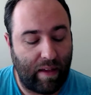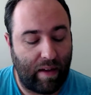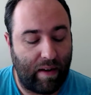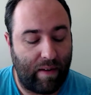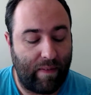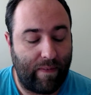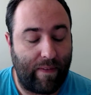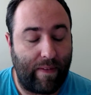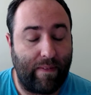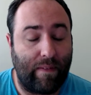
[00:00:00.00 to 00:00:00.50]
and
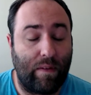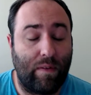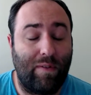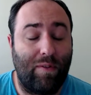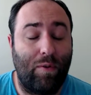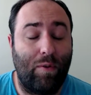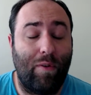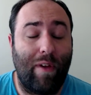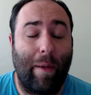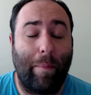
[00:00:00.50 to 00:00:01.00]
it's season
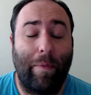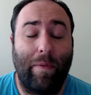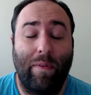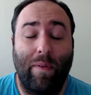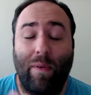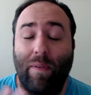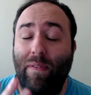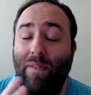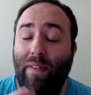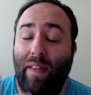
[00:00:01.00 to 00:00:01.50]
2,
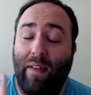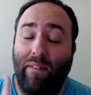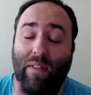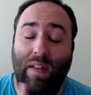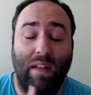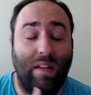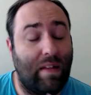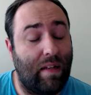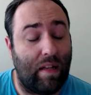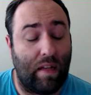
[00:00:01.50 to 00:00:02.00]
episode
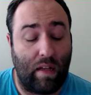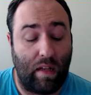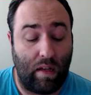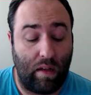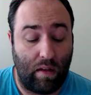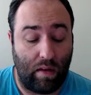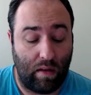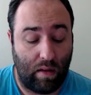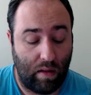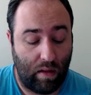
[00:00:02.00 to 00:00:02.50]

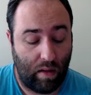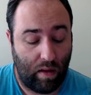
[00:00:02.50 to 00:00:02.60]
17.